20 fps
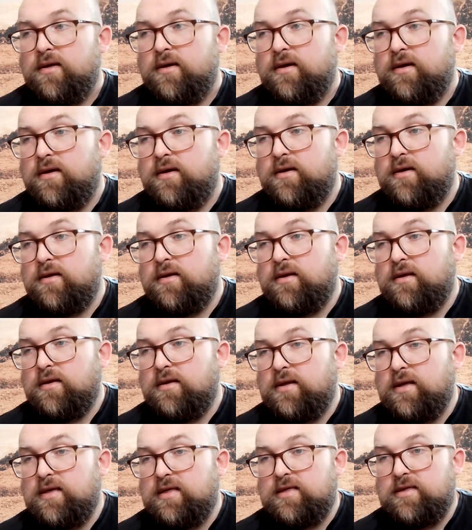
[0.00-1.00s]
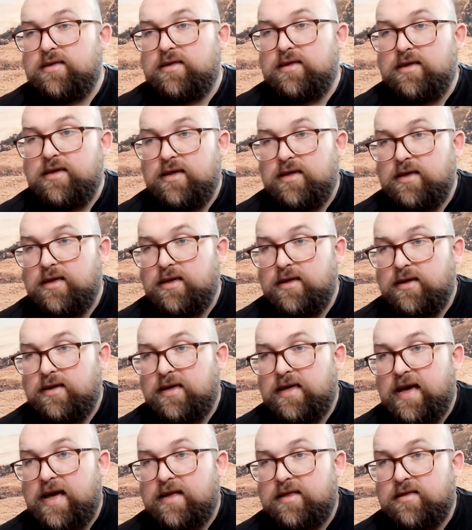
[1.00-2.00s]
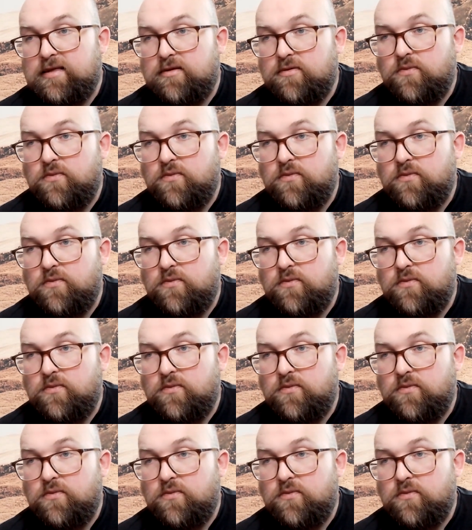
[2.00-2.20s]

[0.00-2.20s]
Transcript: and they see cats